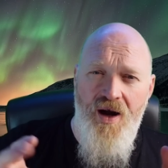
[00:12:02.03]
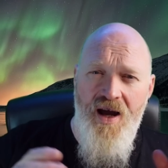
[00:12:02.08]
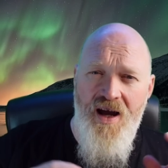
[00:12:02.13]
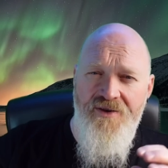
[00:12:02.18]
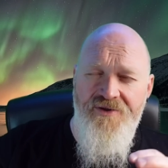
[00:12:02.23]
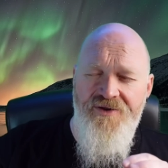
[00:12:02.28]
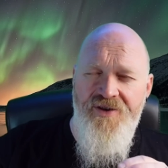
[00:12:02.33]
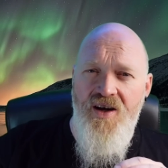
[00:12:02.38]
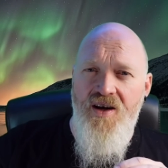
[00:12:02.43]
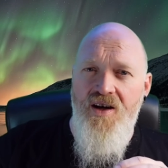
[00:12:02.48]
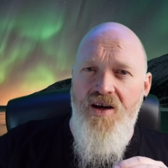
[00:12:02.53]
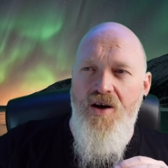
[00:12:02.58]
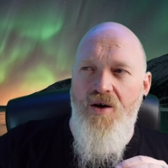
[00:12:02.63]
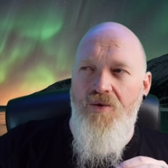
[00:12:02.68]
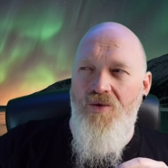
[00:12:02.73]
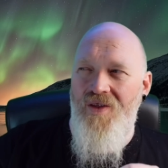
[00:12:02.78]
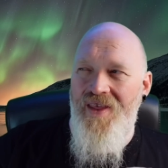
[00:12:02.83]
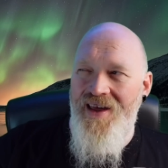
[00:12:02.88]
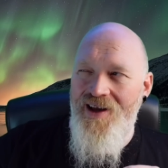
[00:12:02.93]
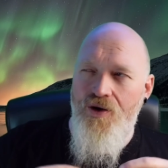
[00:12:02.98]
have
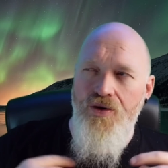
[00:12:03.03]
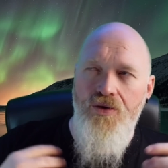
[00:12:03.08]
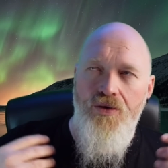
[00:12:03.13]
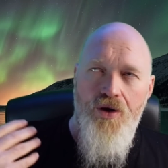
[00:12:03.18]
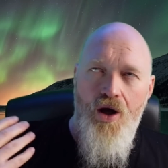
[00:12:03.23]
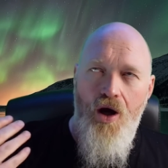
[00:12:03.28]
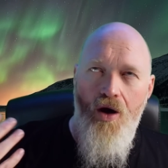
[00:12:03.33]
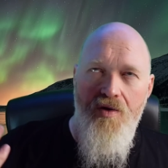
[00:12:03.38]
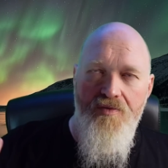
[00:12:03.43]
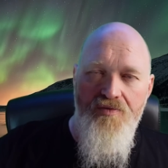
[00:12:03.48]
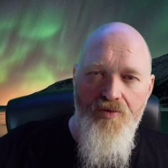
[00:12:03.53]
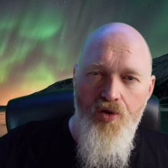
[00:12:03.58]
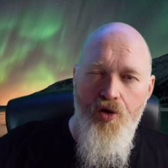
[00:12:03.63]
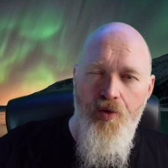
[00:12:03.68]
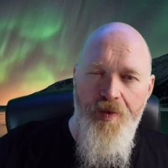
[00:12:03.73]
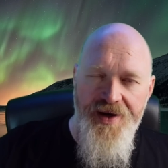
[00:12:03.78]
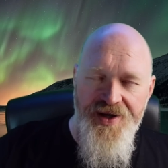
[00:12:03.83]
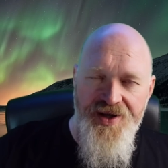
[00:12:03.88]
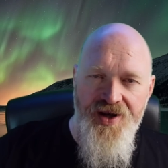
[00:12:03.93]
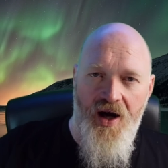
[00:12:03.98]
what they call
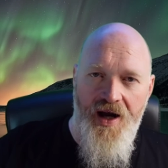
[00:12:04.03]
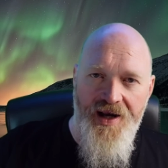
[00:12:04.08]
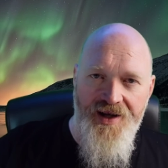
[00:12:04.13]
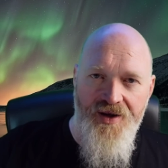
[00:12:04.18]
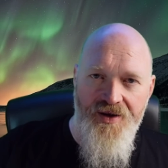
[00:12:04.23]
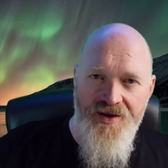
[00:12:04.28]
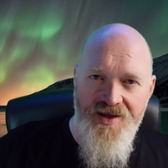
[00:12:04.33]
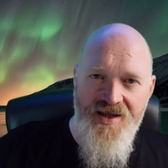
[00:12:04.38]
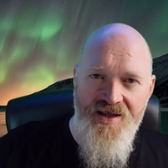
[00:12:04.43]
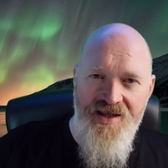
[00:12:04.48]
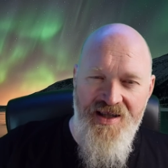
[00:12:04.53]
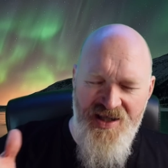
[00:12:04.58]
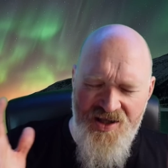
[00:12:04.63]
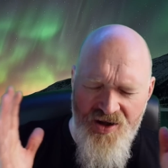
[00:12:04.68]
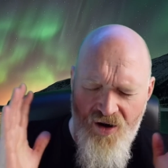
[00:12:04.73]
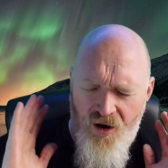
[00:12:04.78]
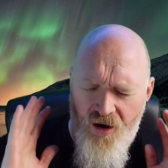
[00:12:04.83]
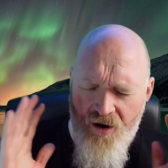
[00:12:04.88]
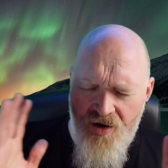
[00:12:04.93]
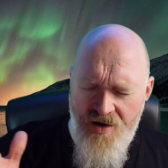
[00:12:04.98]
comorbid diagnosis. It's
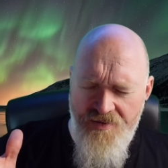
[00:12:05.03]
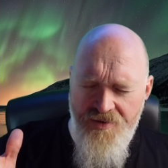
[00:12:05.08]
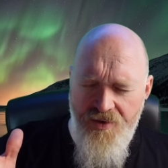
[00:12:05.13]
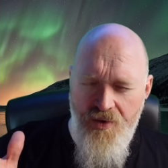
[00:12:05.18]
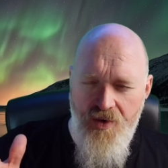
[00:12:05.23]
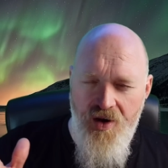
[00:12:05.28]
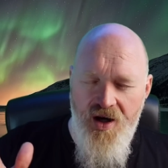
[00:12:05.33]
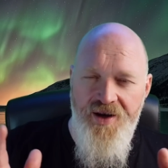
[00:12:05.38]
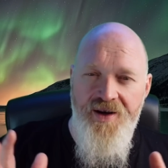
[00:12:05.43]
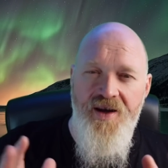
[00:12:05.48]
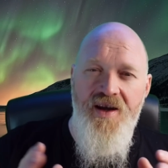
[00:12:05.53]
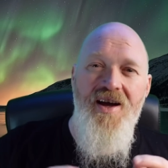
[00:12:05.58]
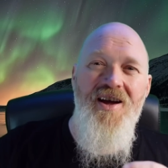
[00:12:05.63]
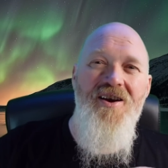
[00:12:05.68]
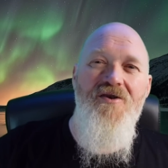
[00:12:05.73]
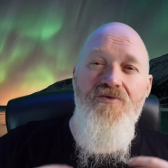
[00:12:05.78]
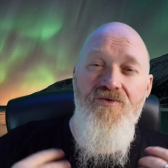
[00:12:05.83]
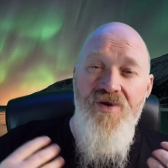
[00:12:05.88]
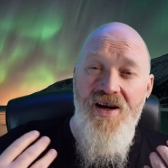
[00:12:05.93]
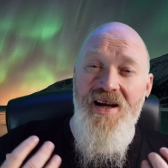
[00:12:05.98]
a horrible word.
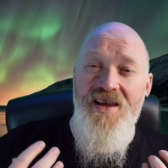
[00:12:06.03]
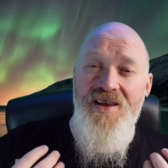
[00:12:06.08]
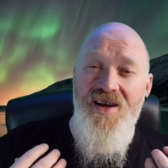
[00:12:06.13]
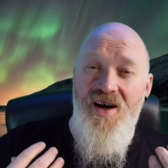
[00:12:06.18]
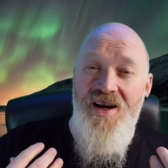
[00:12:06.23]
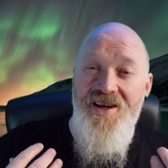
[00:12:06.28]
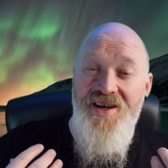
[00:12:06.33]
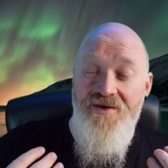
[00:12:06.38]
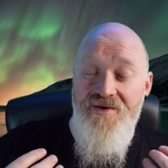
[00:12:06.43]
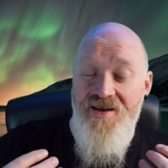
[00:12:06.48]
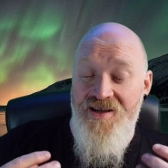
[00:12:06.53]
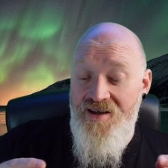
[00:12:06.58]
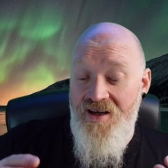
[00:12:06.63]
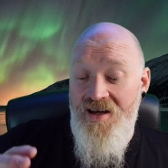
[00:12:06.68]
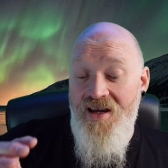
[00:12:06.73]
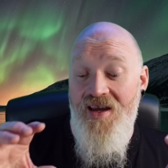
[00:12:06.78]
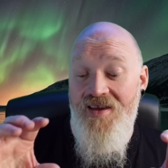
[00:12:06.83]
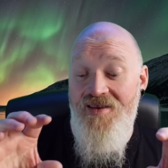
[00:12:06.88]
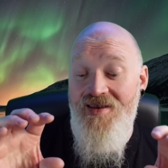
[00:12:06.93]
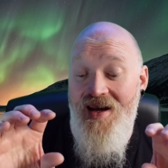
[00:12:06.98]
Really, the idea is
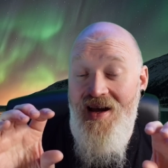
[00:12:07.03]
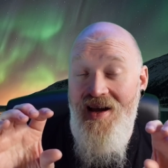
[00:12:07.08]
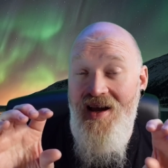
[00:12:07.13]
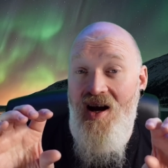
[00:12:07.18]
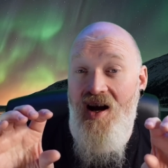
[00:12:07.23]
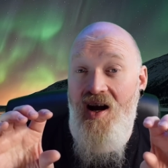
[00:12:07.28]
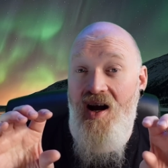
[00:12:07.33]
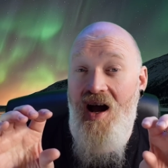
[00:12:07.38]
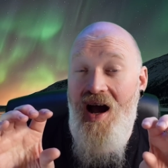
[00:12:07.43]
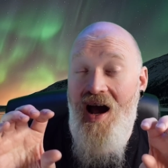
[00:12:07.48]
that they are